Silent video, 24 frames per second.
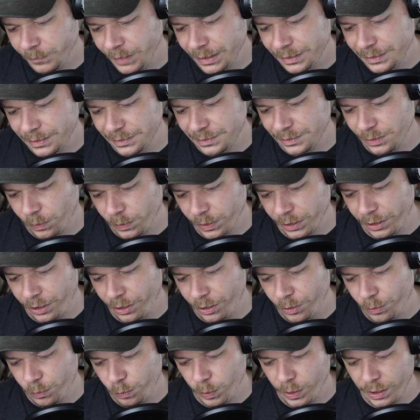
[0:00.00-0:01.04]

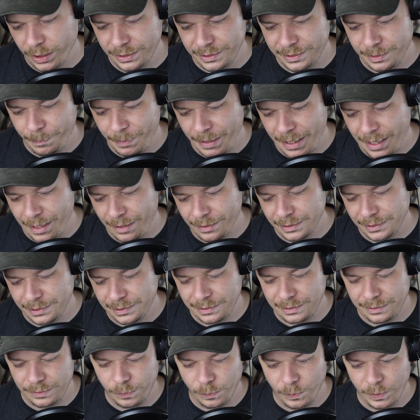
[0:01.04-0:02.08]
Zoleo runs about
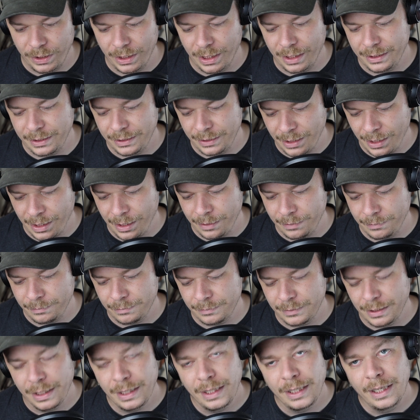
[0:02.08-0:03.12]
$199,
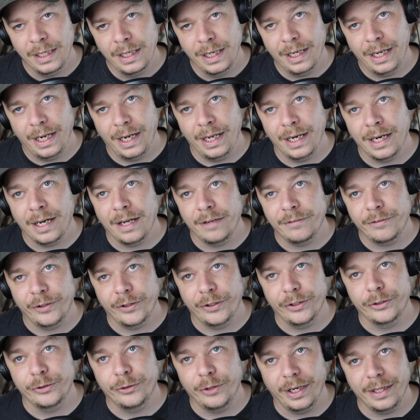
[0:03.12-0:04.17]
and I've
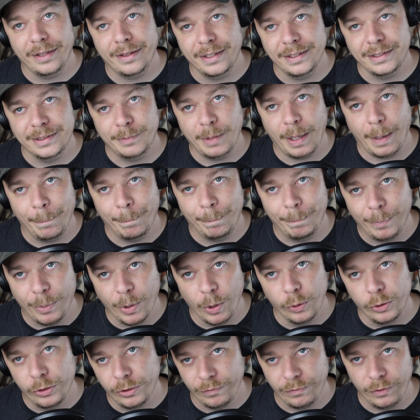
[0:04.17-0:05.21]
heard great things about
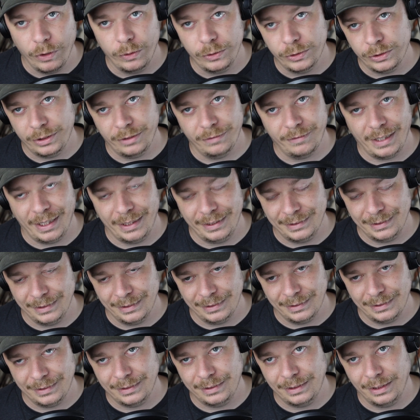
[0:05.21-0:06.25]
both of those
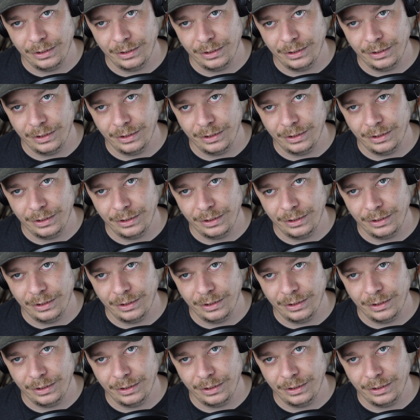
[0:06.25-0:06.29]
devices.